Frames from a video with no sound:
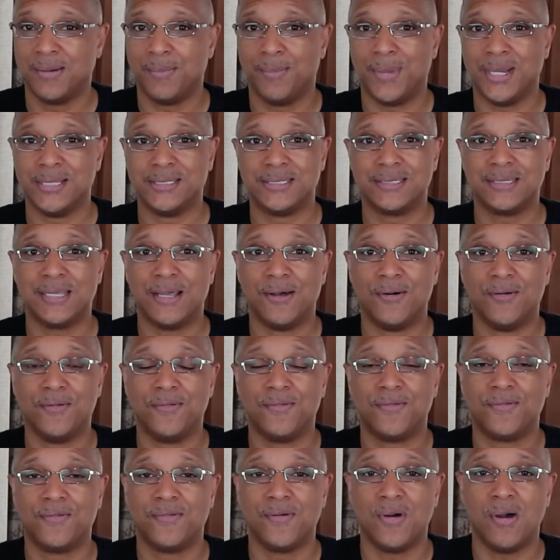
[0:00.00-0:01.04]

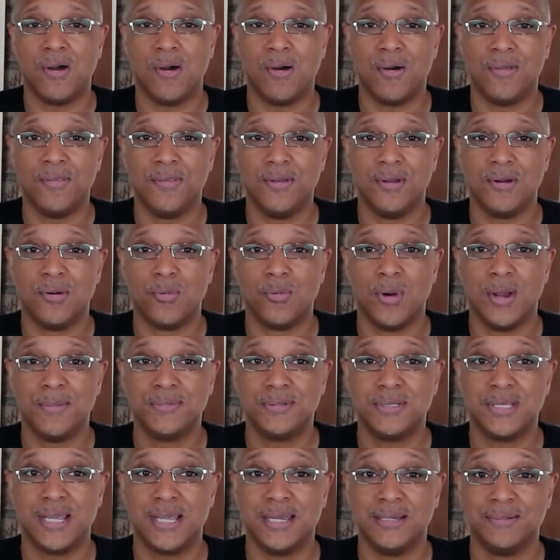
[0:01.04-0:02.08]
myself on their
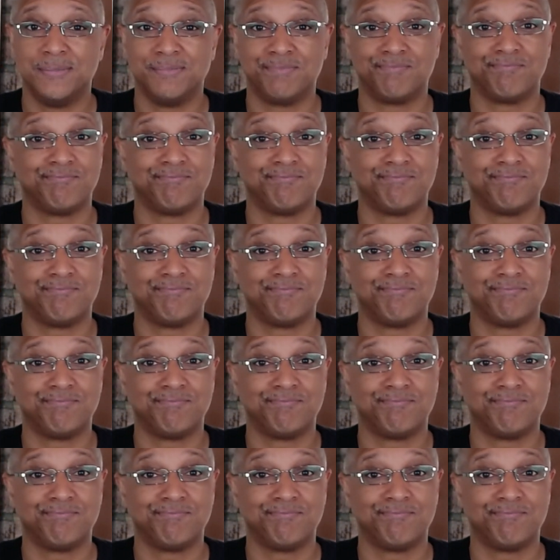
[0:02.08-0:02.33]
website.